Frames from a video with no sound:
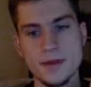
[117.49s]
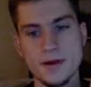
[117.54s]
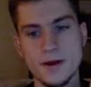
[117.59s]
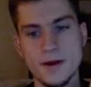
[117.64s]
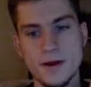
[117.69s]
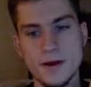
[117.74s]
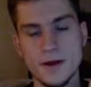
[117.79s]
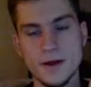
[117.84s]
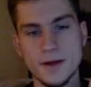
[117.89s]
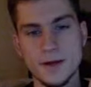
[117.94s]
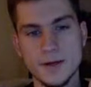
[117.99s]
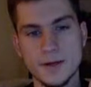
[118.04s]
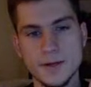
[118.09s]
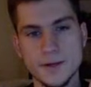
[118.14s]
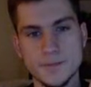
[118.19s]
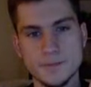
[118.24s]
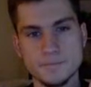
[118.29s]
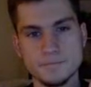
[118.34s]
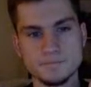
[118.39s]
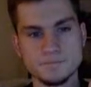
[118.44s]

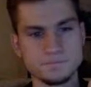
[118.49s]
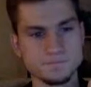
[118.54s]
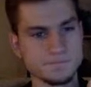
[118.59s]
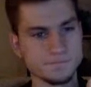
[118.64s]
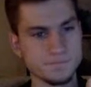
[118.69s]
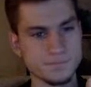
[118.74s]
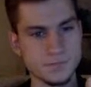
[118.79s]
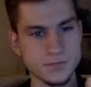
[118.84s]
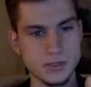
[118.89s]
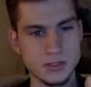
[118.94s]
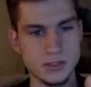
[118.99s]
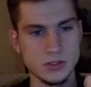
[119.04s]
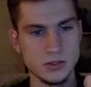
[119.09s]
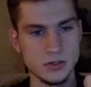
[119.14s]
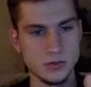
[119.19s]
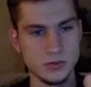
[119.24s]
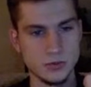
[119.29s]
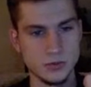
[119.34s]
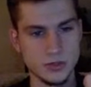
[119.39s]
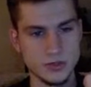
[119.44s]
What
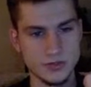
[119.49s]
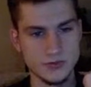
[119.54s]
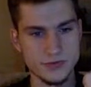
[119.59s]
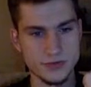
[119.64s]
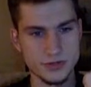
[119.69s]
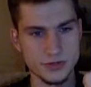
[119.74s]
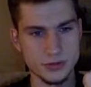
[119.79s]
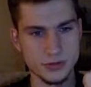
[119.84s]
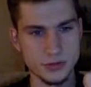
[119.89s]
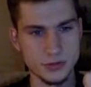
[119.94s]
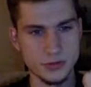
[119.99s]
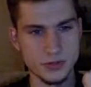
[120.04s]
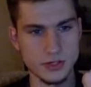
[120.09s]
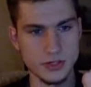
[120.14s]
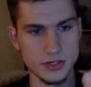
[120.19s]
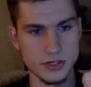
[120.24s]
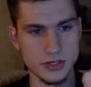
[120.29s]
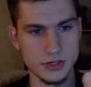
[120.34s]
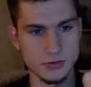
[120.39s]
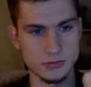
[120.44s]
is physical?
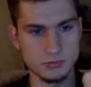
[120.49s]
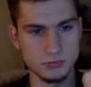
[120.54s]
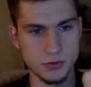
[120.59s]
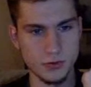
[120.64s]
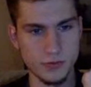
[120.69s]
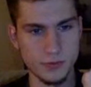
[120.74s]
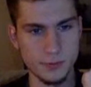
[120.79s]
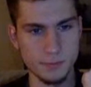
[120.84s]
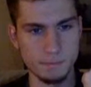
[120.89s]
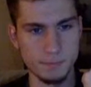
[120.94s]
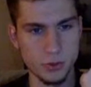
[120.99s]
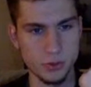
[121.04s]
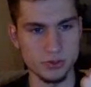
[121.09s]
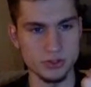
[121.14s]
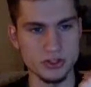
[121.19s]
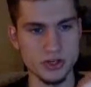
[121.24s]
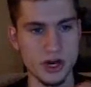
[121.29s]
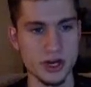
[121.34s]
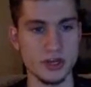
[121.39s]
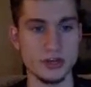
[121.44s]

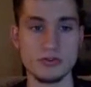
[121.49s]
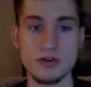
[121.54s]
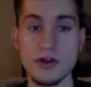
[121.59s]
Bolt Strike.